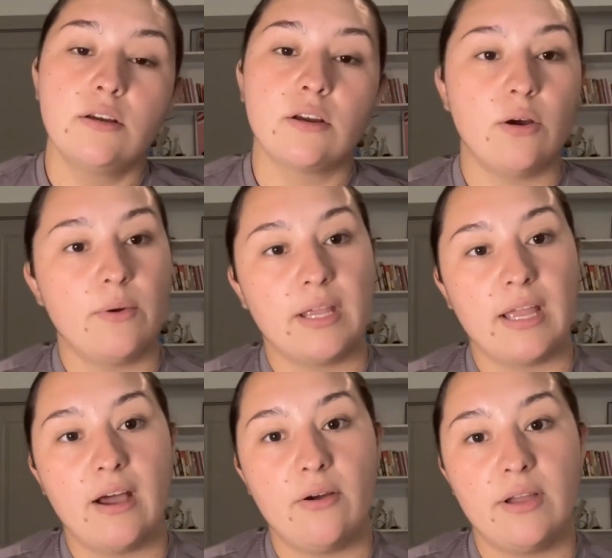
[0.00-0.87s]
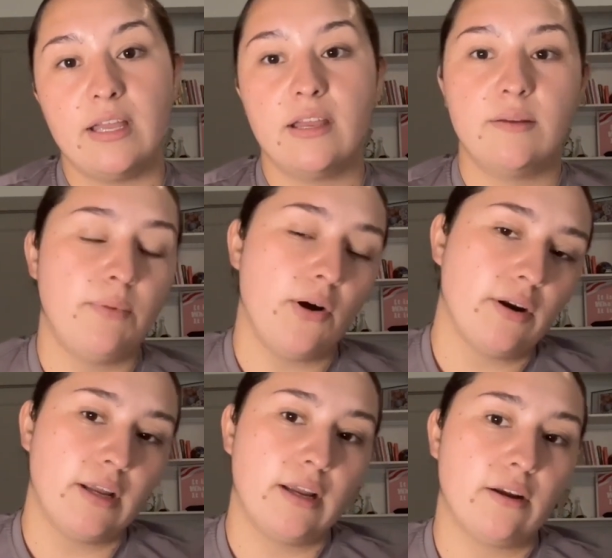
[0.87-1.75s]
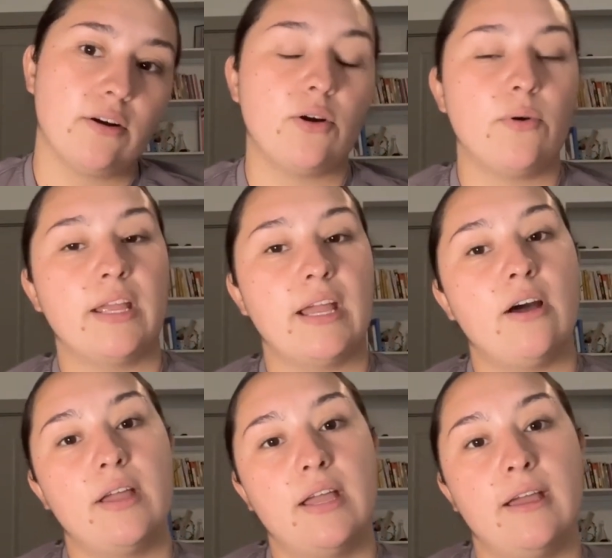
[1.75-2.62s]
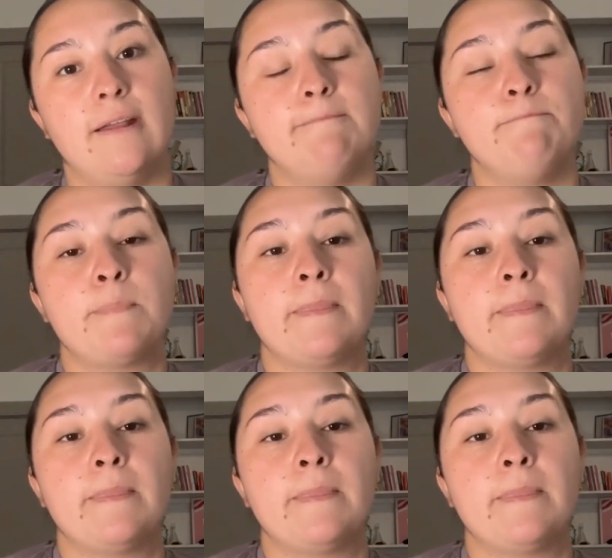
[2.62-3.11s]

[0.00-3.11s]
going out and partying or going out and